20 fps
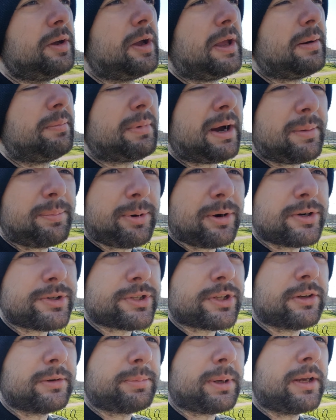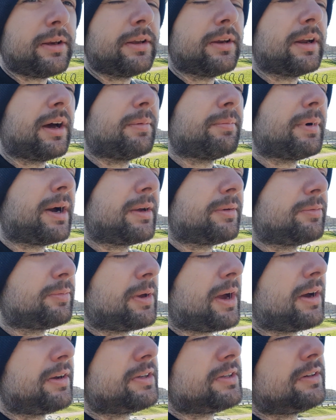in my personal opinion,
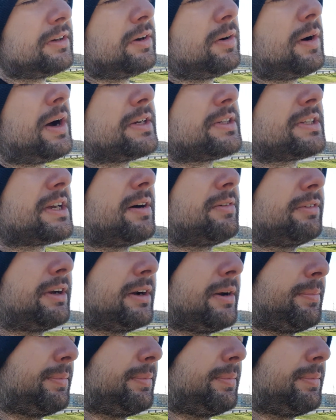I know I sound very